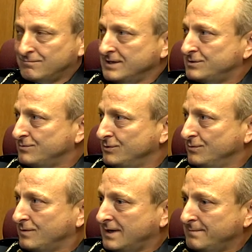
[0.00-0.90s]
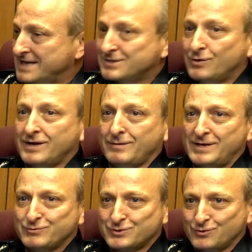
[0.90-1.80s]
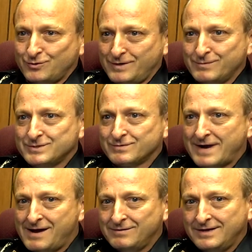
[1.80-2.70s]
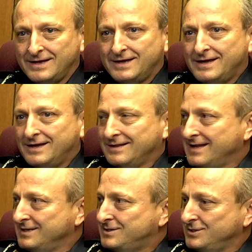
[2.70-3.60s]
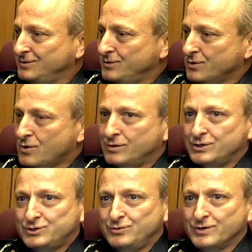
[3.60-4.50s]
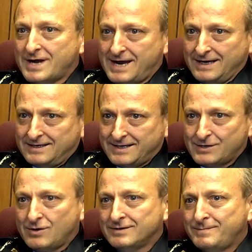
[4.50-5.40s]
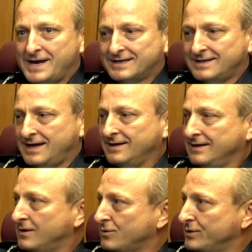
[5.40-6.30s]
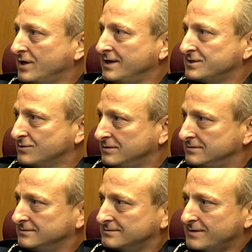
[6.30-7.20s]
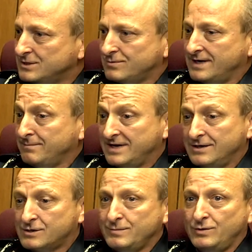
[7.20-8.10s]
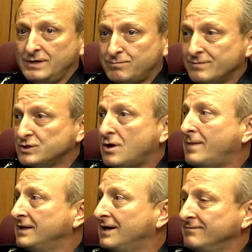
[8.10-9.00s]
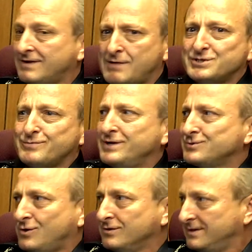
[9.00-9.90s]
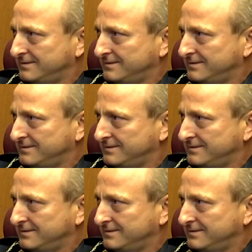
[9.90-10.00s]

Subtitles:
went through Macedonia Elementary School when it was around, then to Nordonia Junior High, they called it back then, and Nordonia High School. Graduated, been in the community pretty much all my life. I was 3 years old